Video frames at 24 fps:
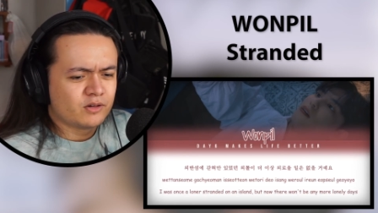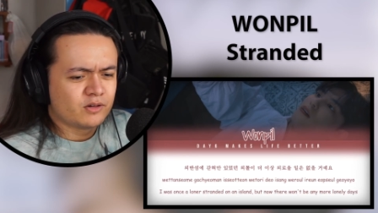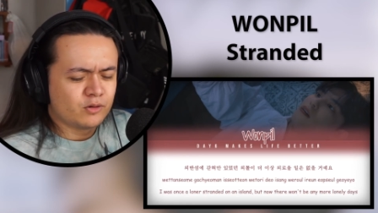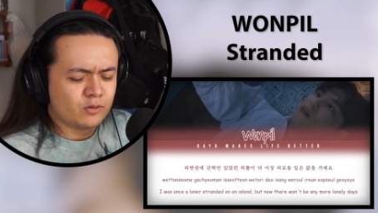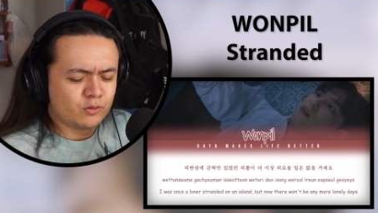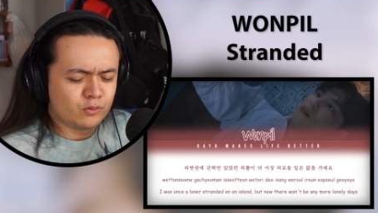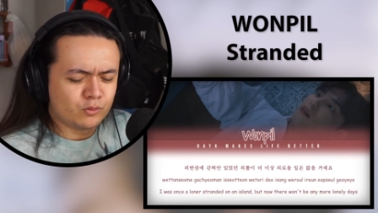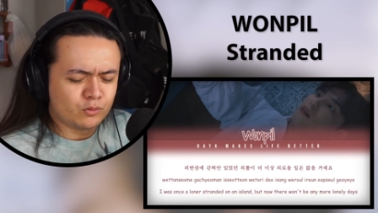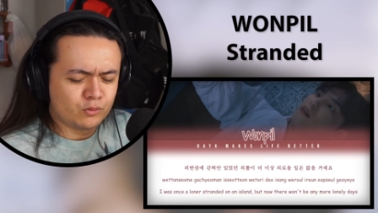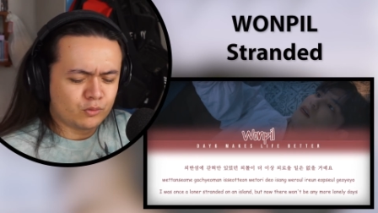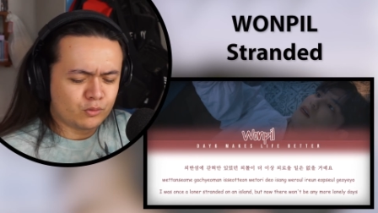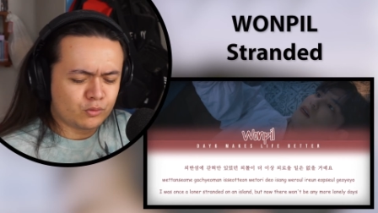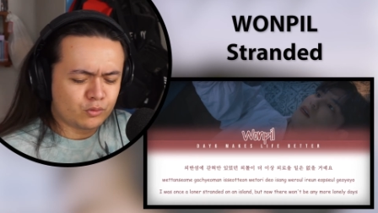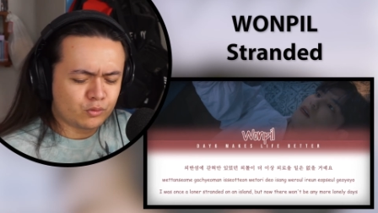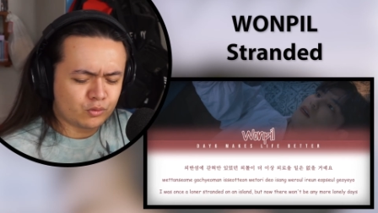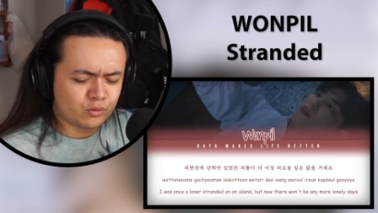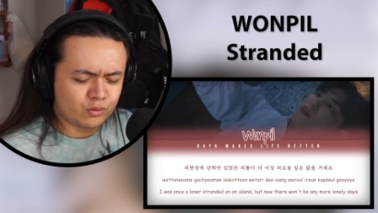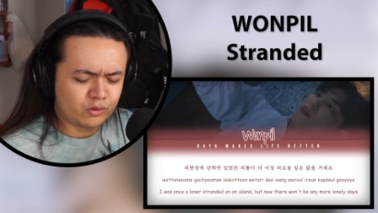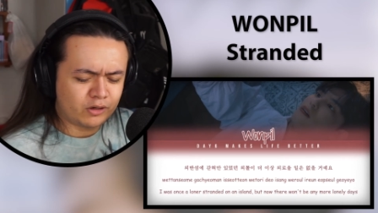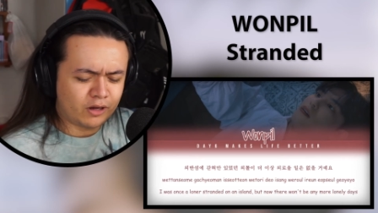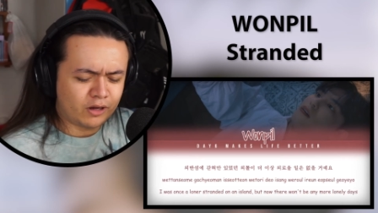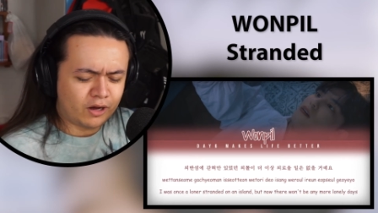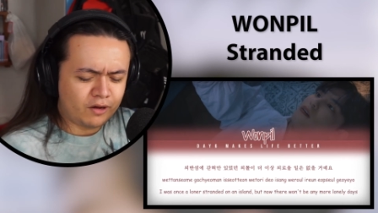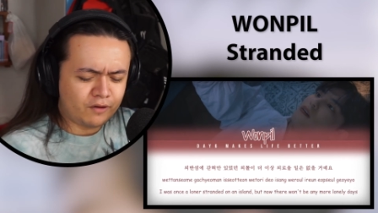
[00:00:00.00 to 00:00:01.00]
Ooh,
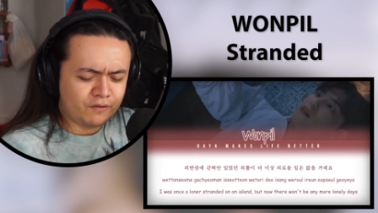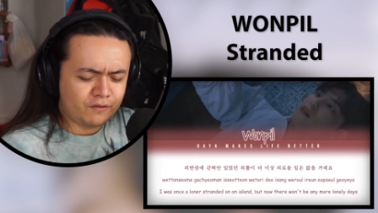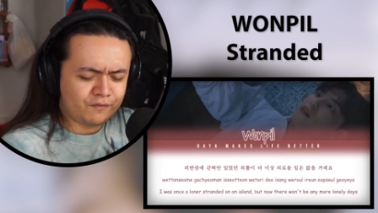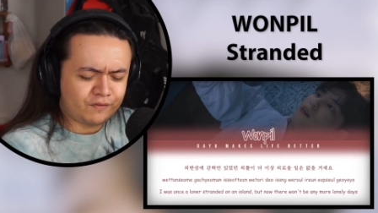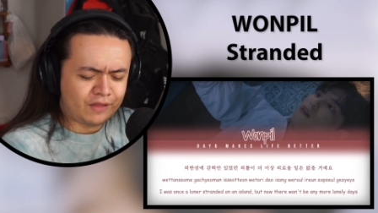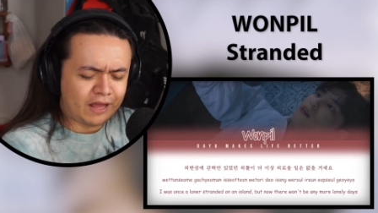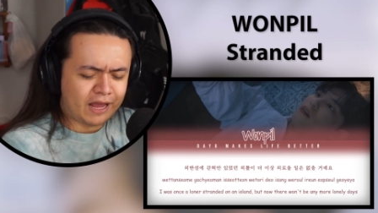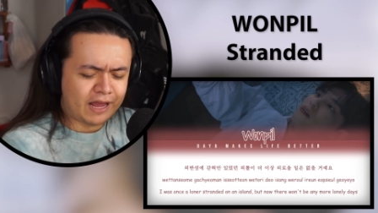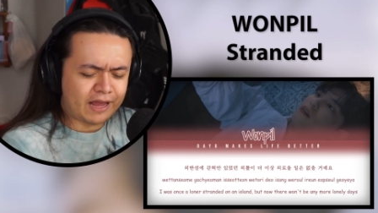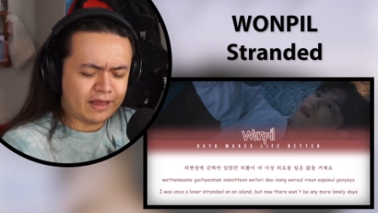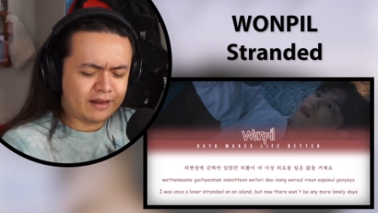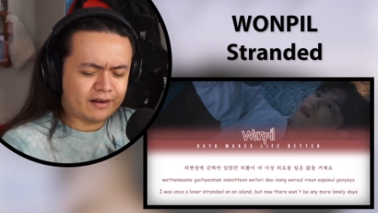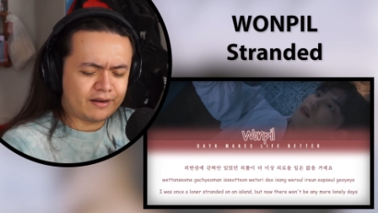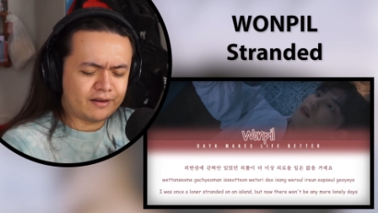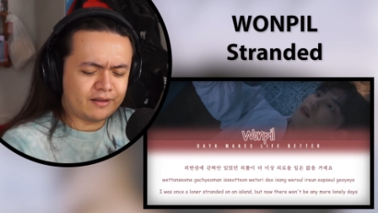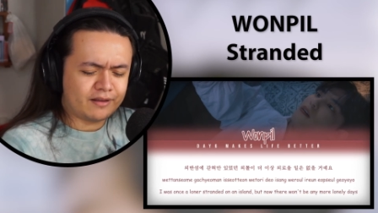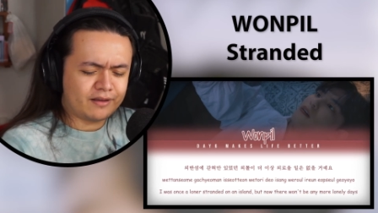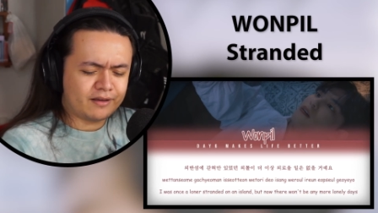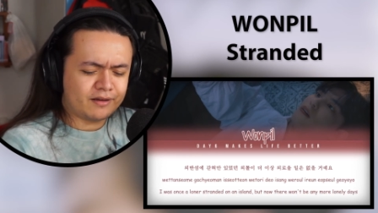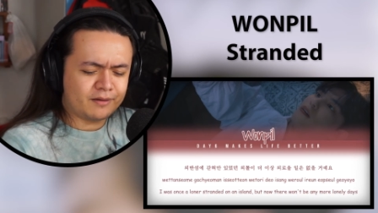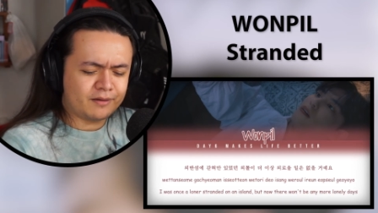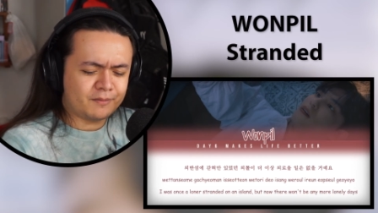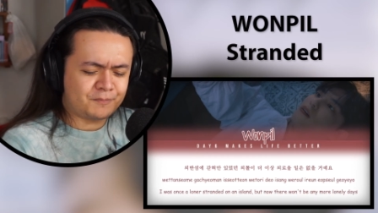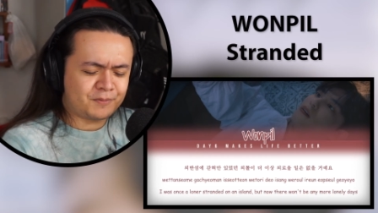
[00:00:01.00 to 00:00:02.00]
love that
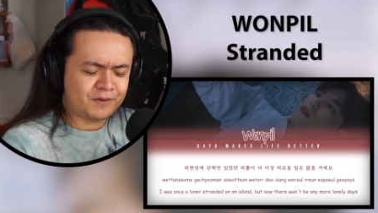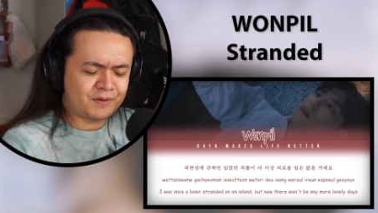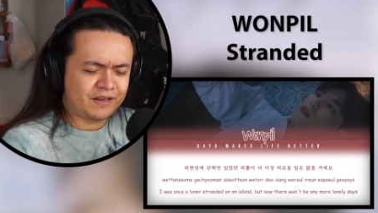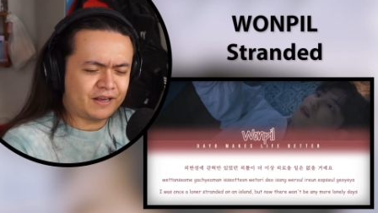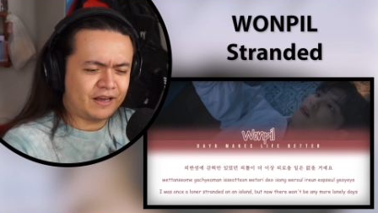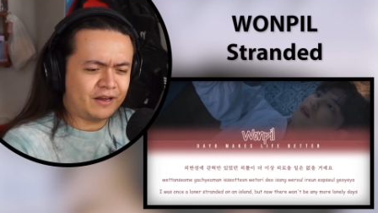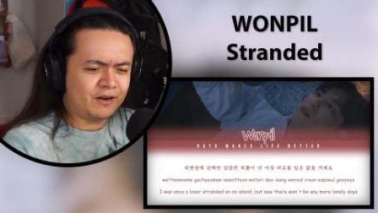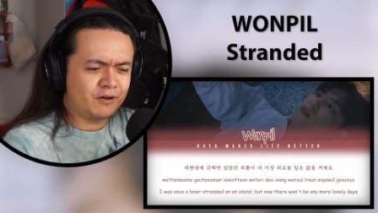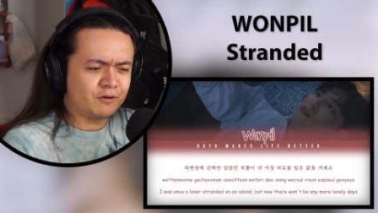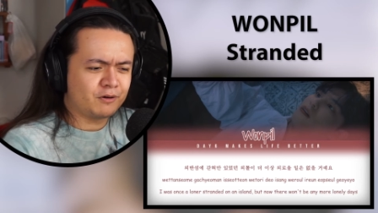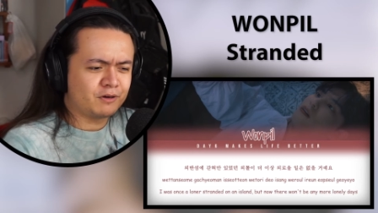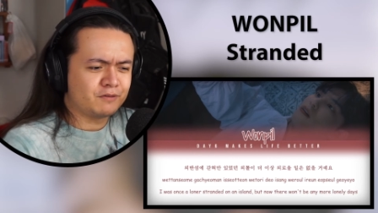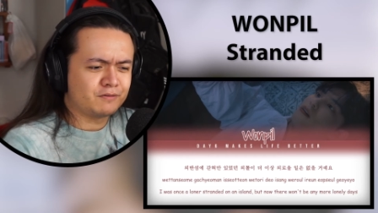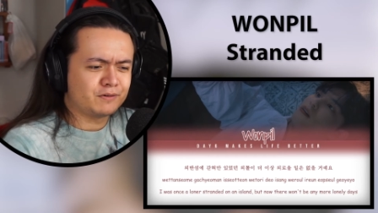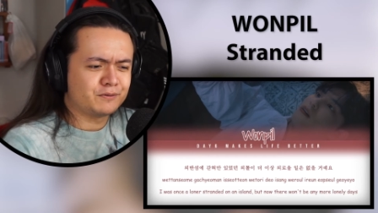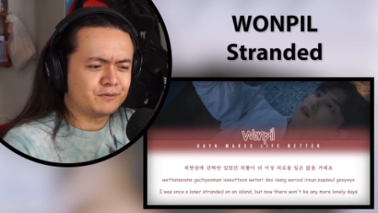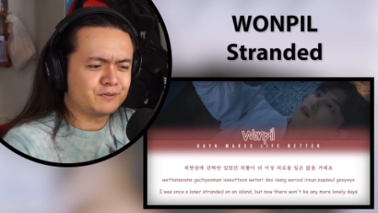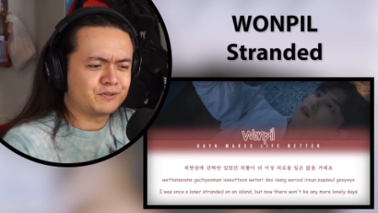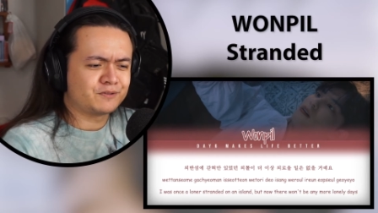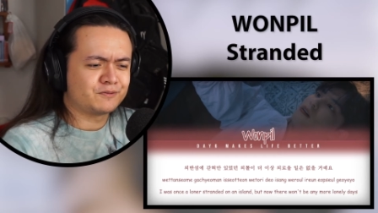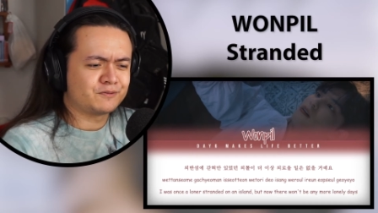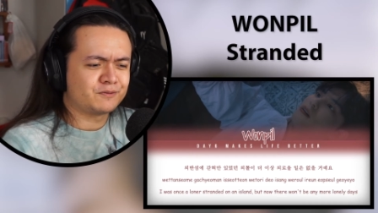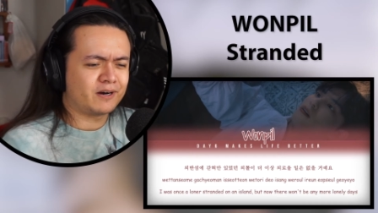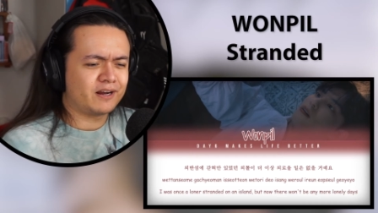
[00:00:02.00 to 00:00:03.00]
piano
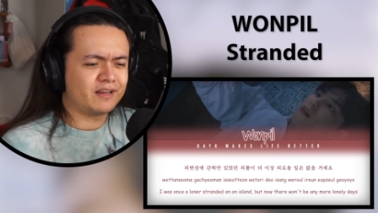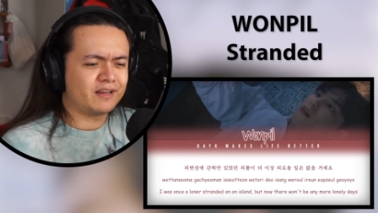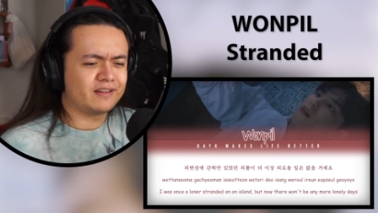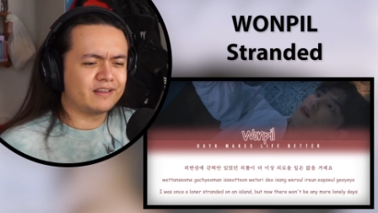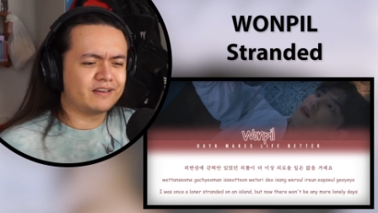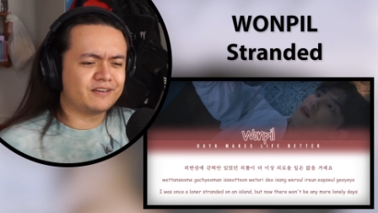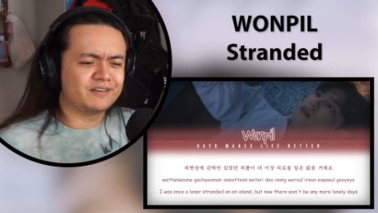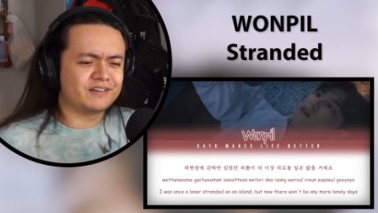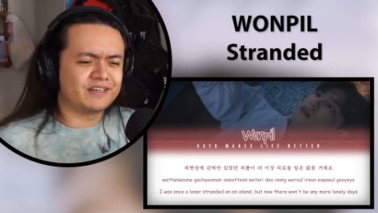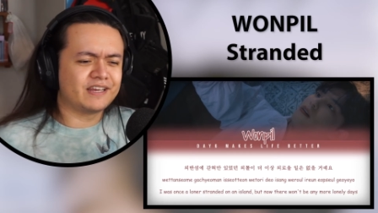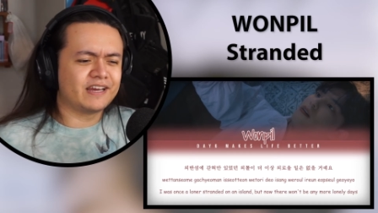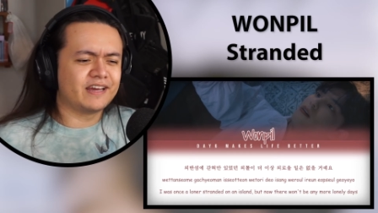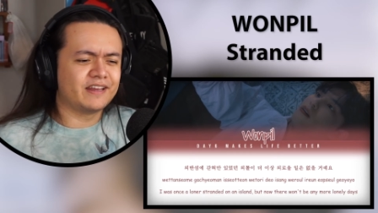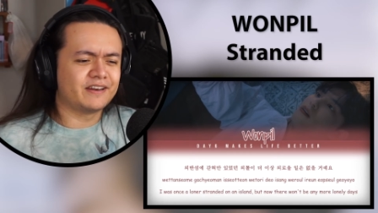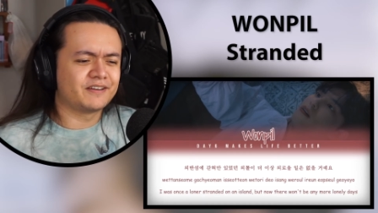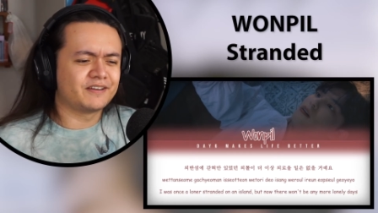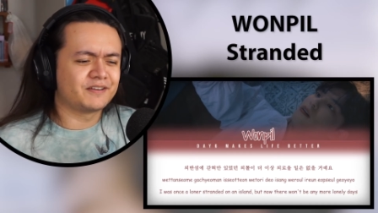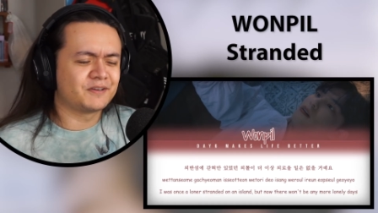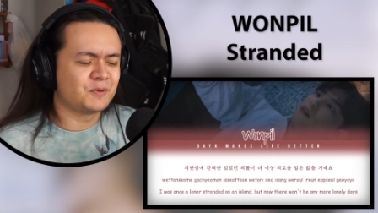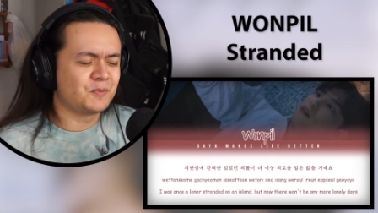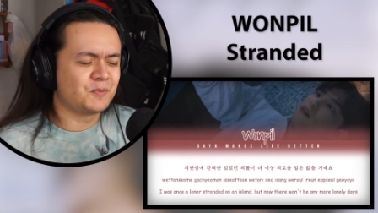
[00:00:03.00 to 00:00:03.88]
evolution right there at the end.